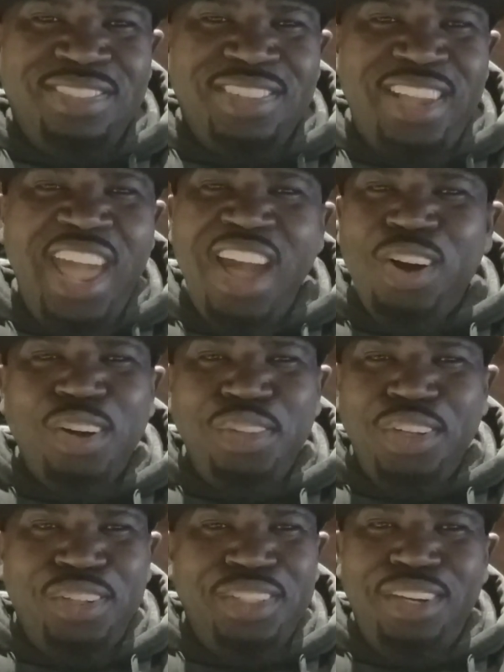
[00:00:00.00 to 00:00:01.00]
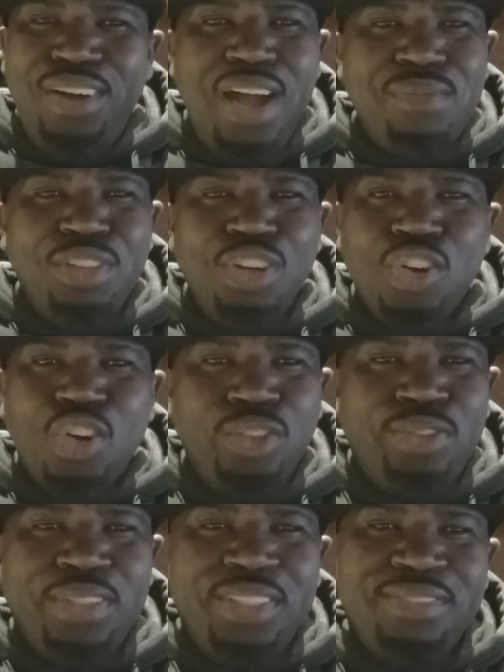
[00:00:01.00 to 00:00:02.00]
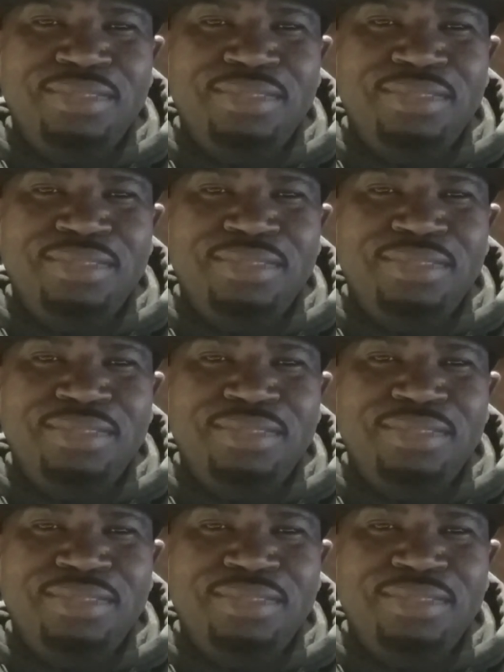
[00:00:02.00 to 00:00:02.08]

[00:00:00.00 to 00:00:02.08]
Hell no. They don't have no country.